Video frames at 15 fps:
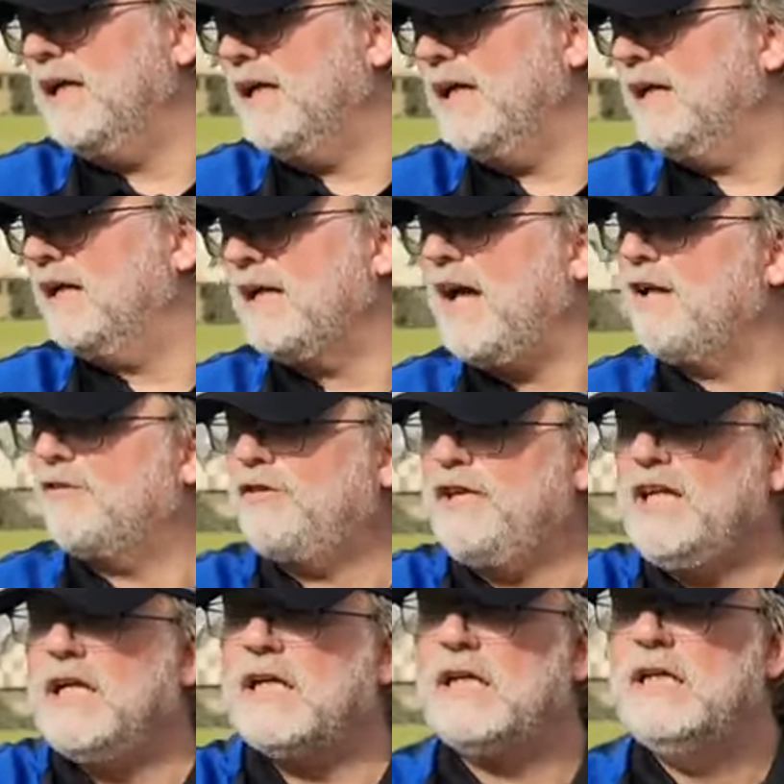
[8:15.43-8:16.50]
last
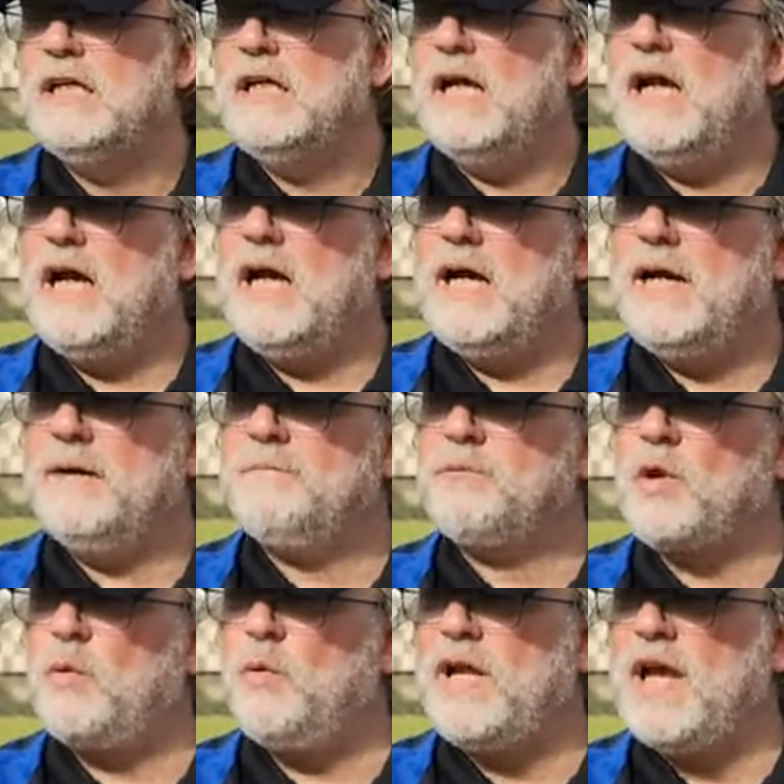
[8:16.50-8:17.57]
year.
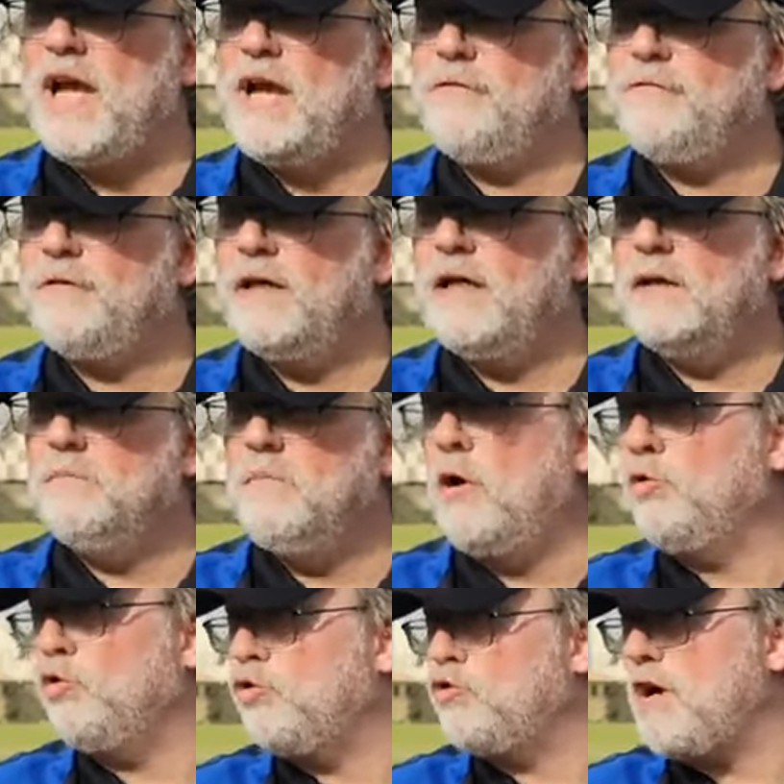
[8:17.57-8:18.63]
We have
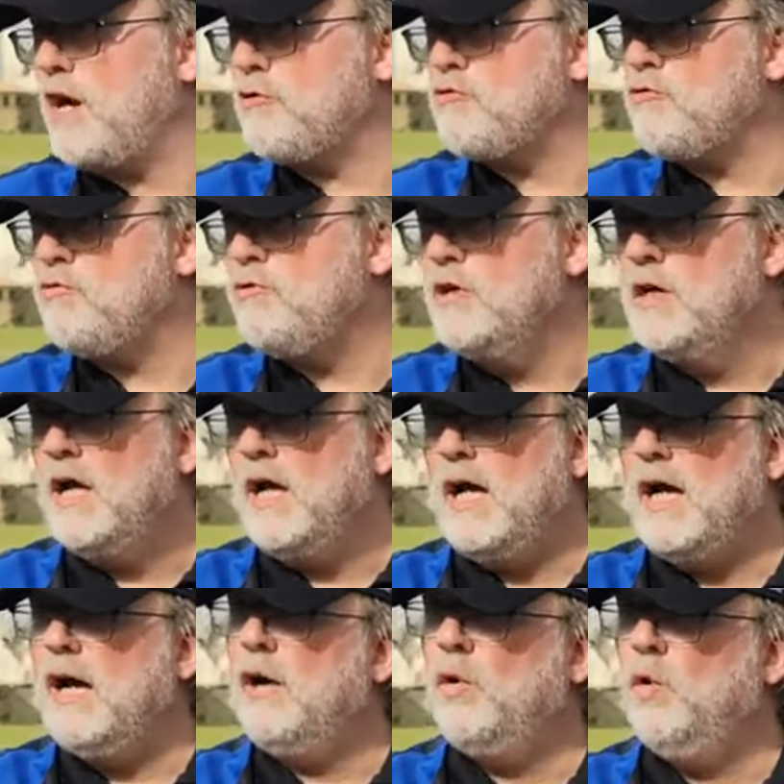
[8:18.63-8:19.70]
Modou Djadju,
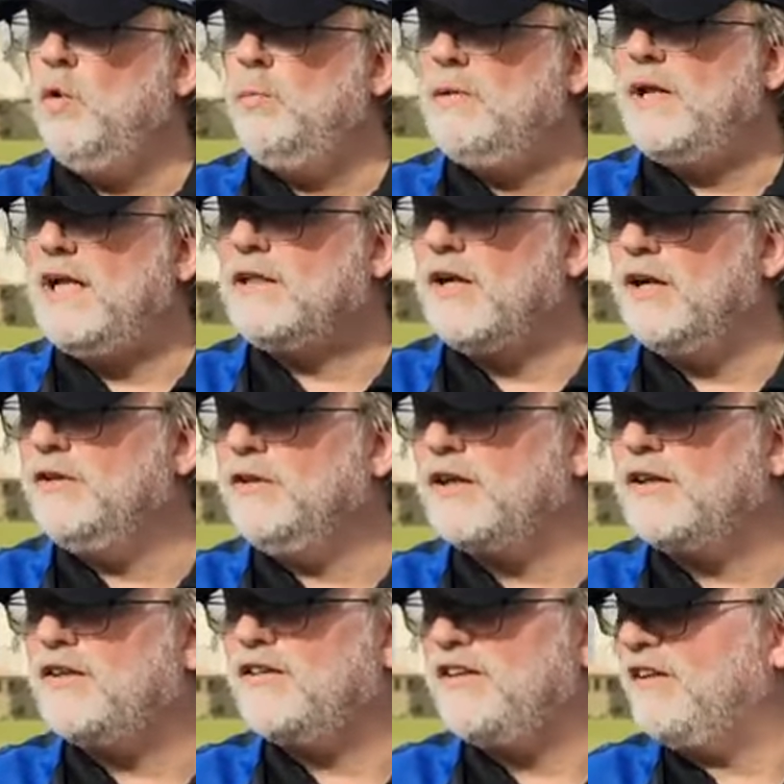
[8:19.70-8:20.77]
who played
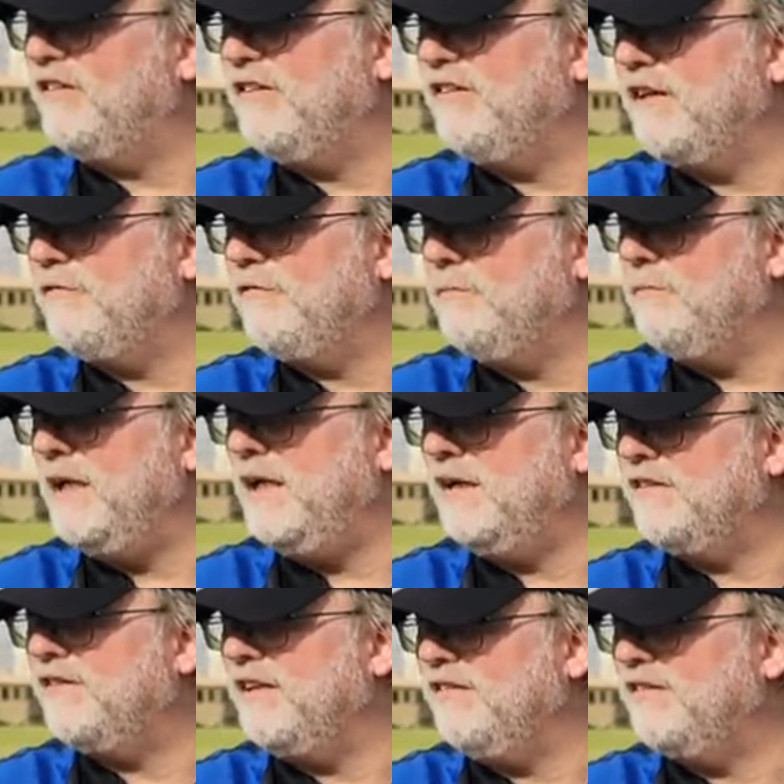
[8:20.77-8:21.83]
167
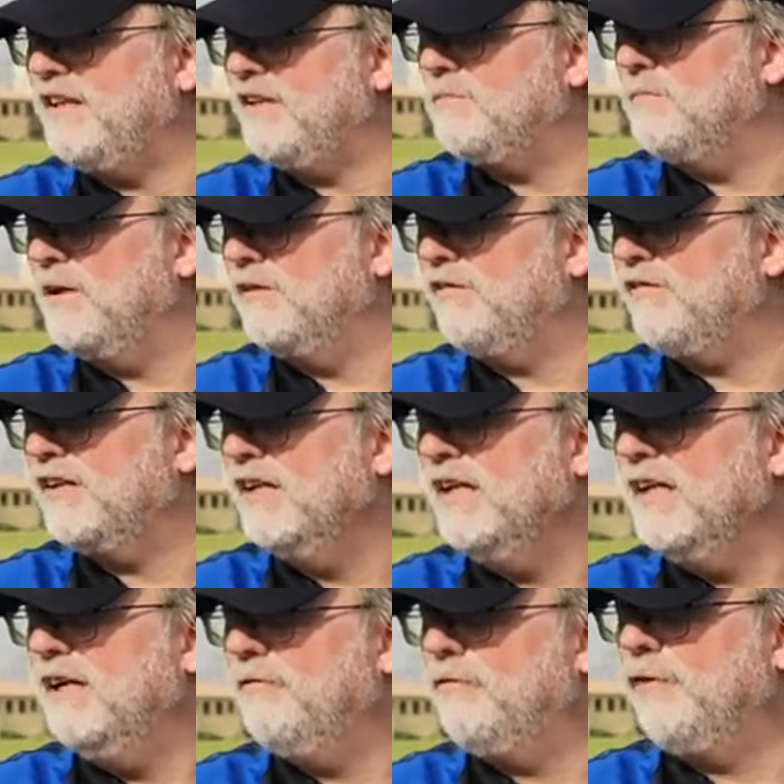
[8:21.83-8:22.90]
minutes in 6 months
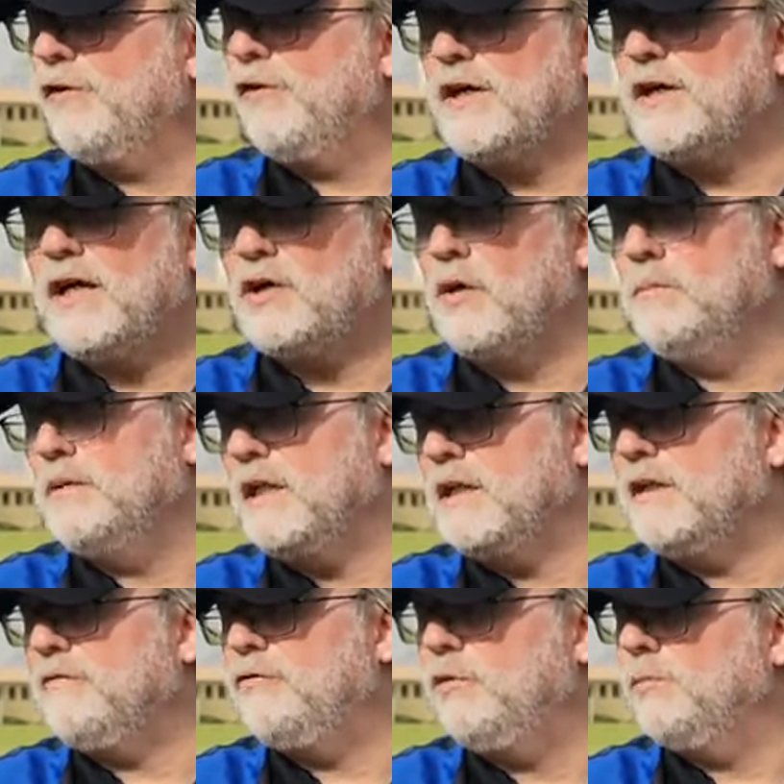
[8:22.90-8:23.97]
for
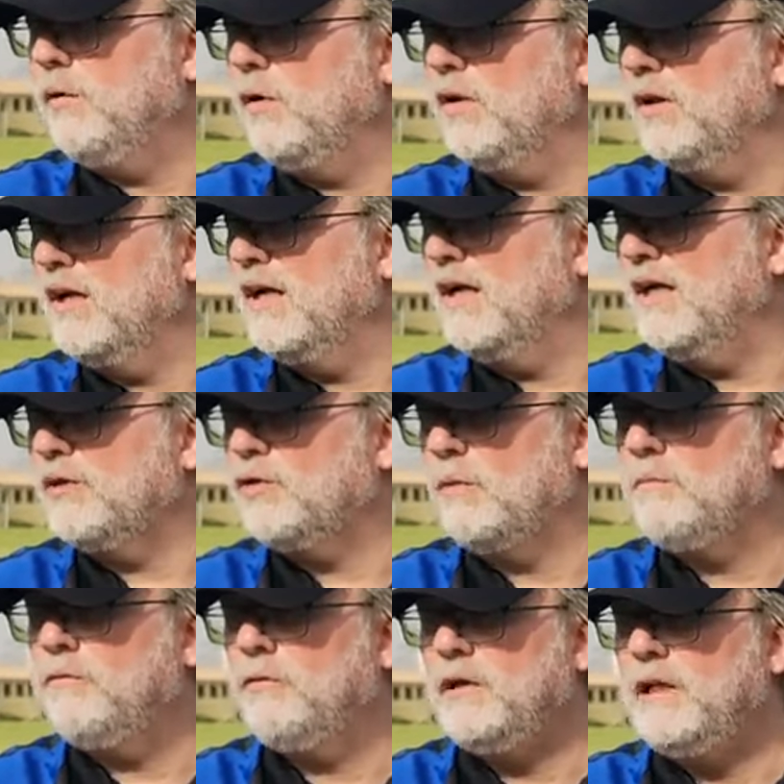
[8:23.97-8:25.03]
competitive football, top
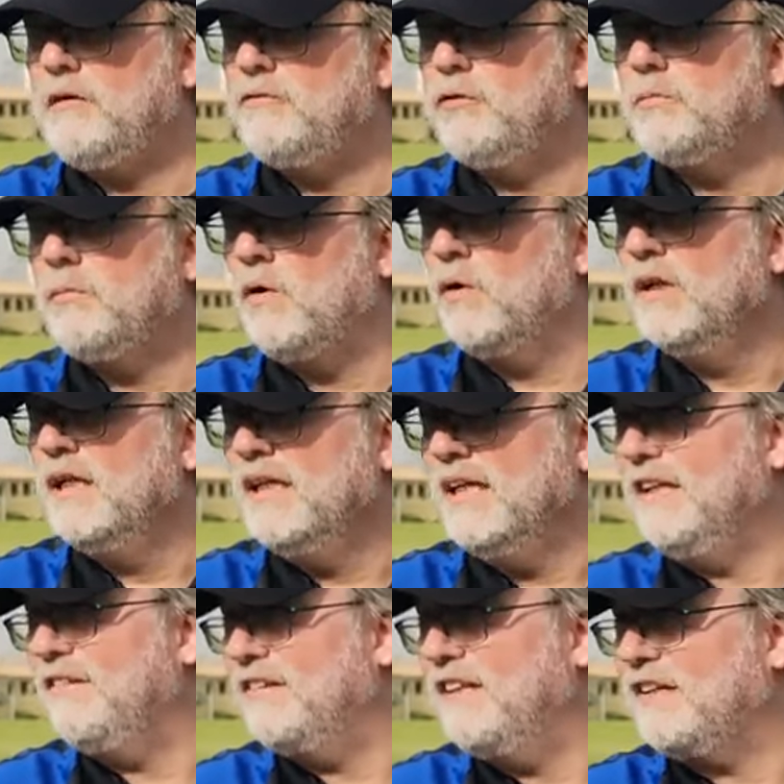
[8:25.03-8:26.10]
league football
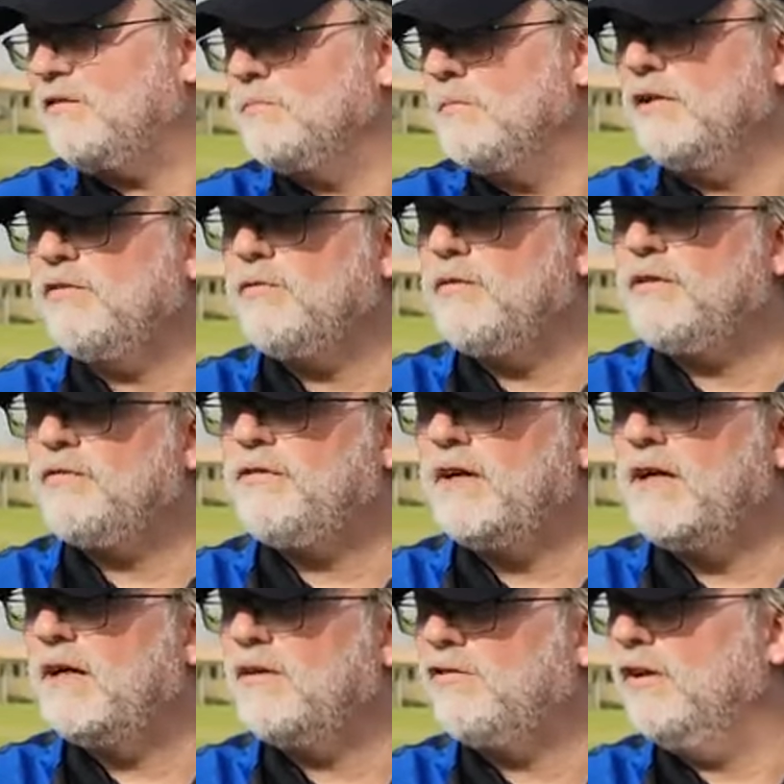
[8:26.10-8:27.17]
in 6 months with
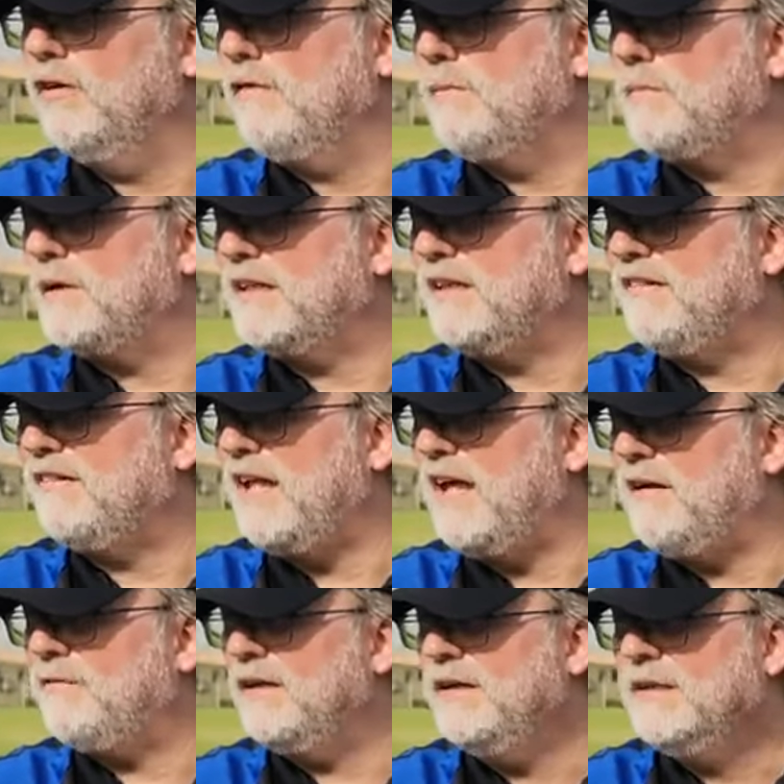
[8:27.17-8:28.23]
Slovan Bratislava,